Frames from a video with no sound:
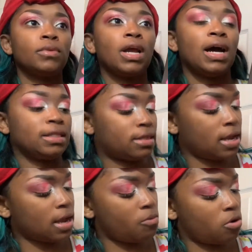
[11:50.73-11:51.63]
I
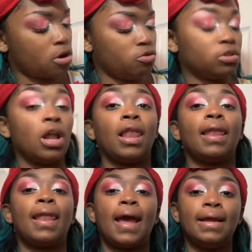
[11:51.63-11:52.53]
think I want to use a
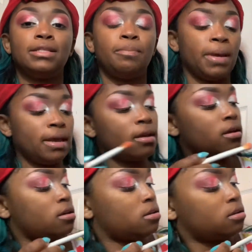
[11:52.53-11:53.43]
light pink.
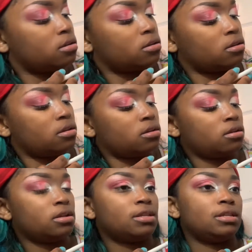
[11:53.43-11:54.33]

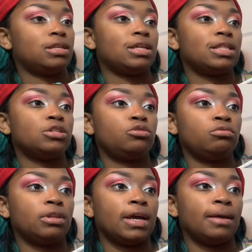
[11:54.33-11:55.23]
Nothing
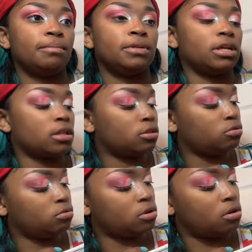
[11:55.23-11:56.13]
too light, but nothing
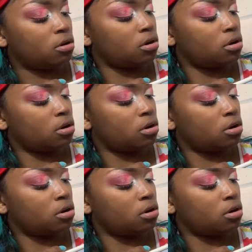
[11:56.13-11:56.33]
too dark.